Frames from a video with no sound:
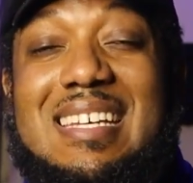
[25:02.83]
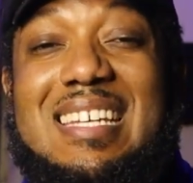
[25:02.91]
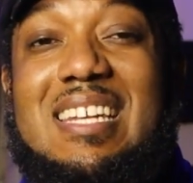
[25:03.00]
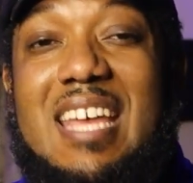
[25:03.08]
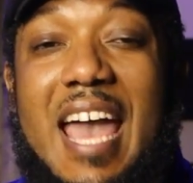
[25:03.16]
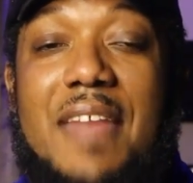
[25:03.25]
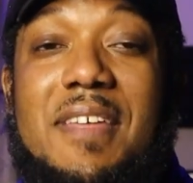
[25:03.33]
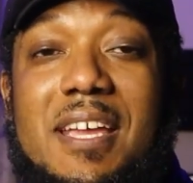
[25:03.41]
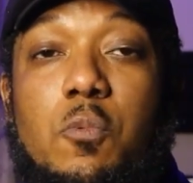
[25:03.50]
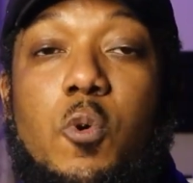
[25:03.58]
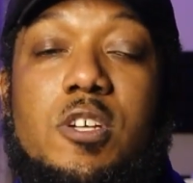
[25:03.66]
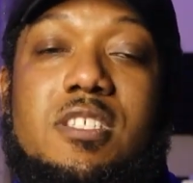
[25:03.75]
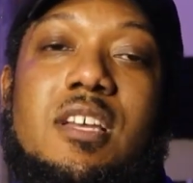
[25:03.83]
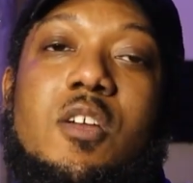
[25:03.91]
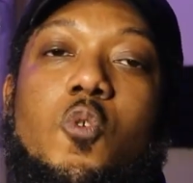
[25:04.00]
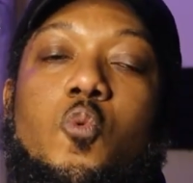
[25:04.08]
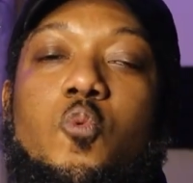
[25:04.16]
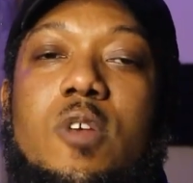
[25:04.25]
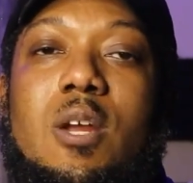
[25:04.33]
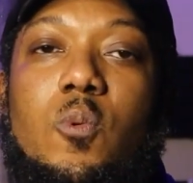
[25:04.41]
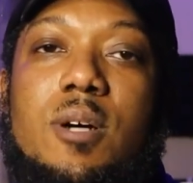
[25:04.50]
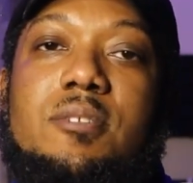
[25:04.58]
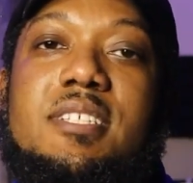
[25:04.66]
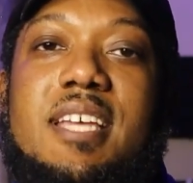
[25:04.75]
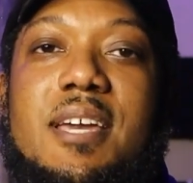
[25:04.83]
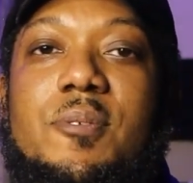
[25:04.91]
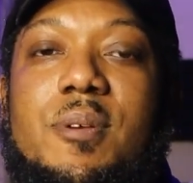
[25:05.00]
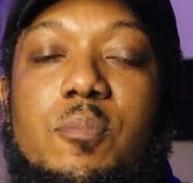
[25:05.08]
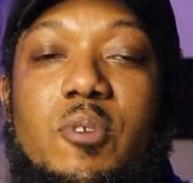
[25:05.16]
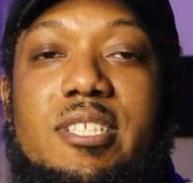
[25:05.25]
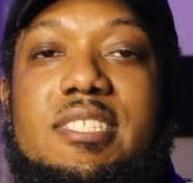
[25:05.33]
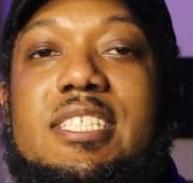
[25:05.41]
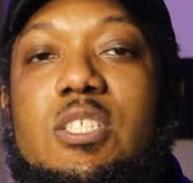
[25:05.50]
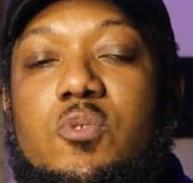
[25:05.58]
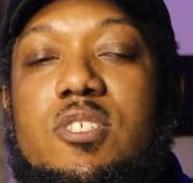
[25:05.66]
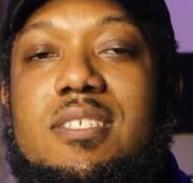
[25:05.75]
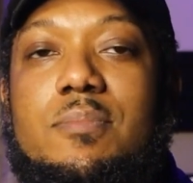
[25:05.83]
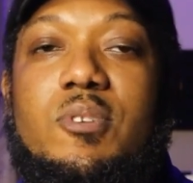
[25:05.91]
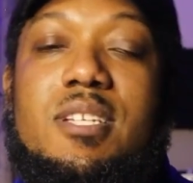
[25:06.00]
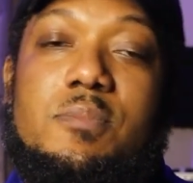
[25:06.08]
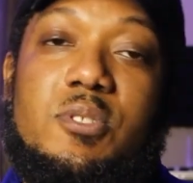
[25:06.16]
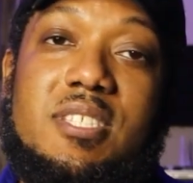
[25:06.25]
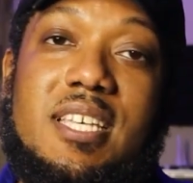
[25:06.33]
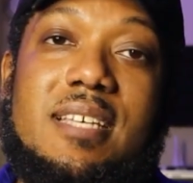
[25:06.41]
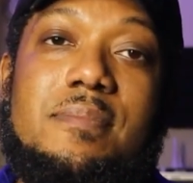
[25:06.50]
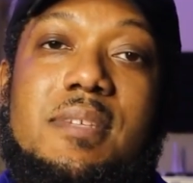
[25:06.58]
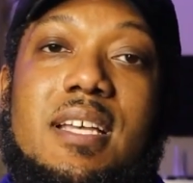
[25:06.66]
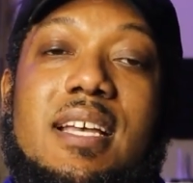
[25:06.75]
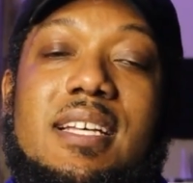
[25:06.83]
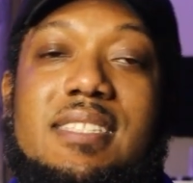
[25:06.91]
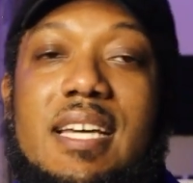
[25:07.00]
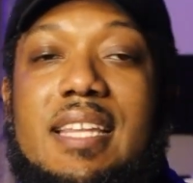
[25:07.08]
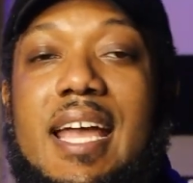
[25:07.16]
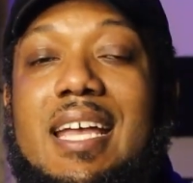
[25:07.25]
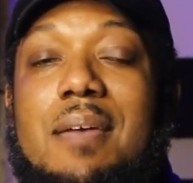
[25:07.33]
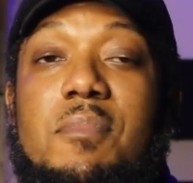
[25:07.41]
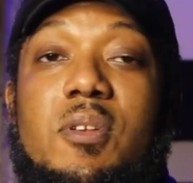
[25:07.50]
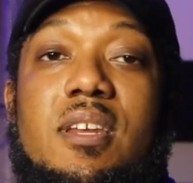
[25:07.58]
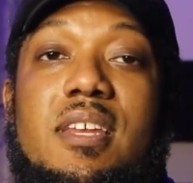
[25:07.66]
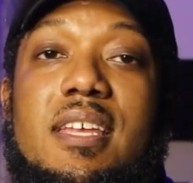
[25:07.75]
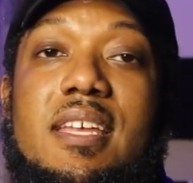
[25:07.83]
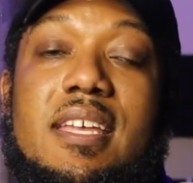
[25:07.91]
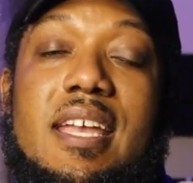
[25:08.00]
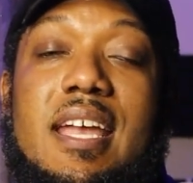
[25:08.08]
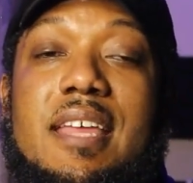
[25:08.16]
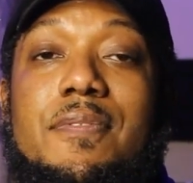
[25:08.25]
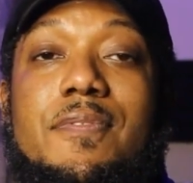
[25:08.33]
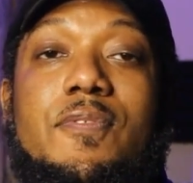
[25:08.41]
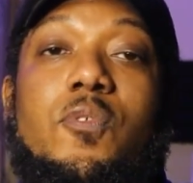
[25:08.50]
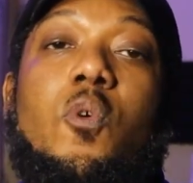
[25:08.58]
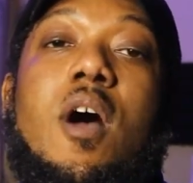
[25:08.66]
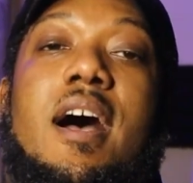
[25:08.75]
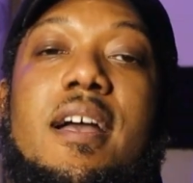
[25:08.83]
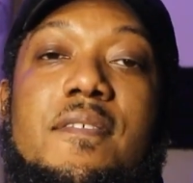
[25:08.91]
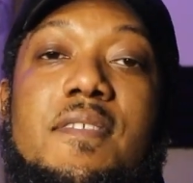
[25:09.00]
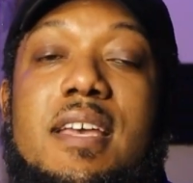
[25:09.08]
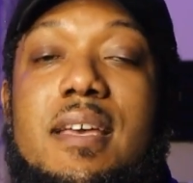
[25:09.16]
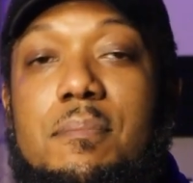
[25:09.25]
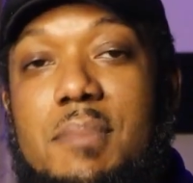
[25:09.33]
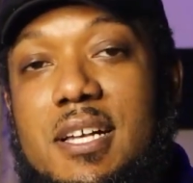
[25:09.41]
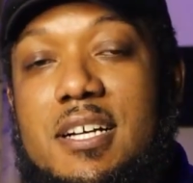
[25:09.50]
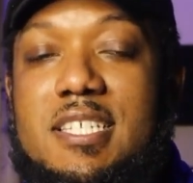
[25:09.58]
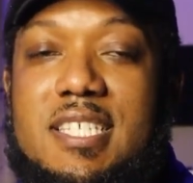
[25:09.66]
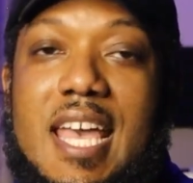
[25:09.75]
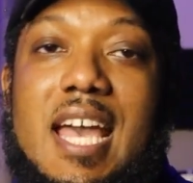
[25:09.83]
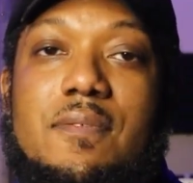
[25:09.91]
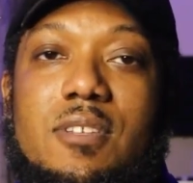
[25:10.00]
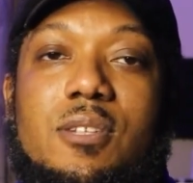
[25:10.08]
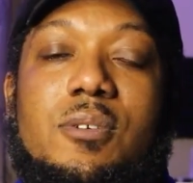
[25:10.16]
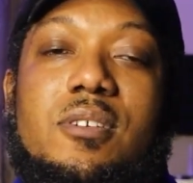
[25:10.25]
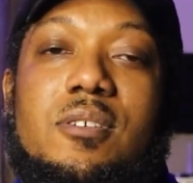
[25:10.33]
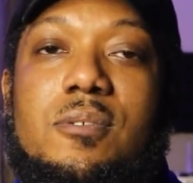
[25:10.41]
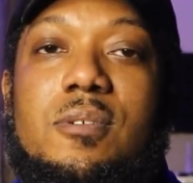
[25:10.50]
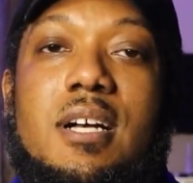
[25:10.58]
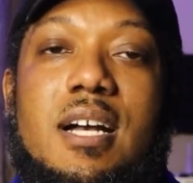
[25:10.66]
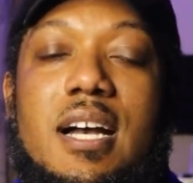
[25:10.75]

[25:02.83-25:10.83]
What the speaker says: And I think it works really well together. It brings interest, it brings museum, that community can thrive because they have a local